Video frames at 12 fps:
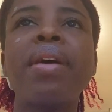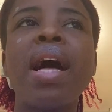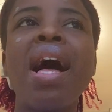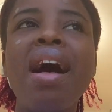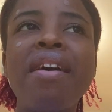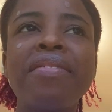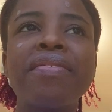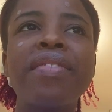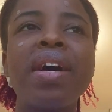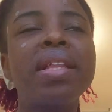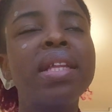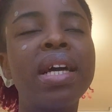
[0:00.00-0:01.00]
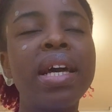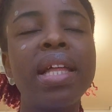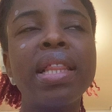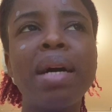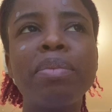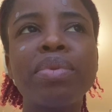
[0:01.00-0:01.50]
have an
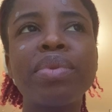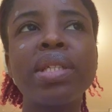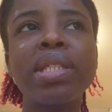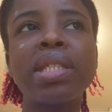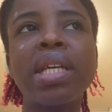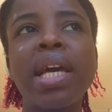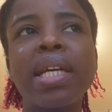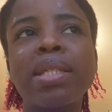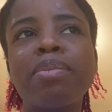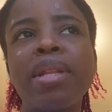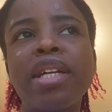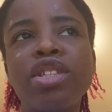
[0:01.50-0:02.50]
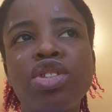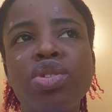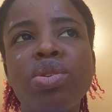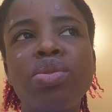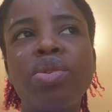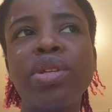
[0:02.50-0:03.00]
elaborate
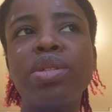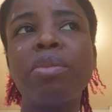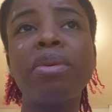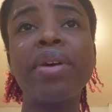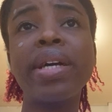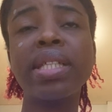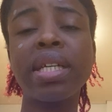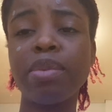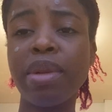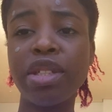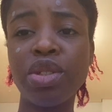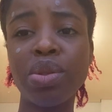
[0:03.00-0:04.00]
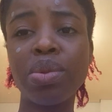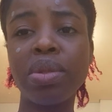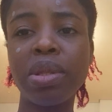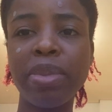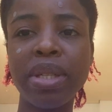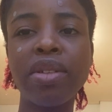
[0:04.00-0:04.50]
explanation or a summarized explanation to
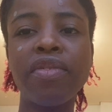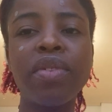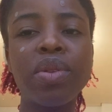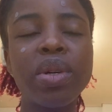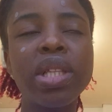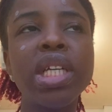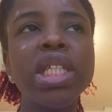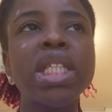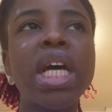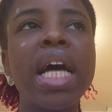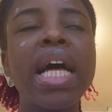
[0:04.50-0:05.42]
the best of your knowledge,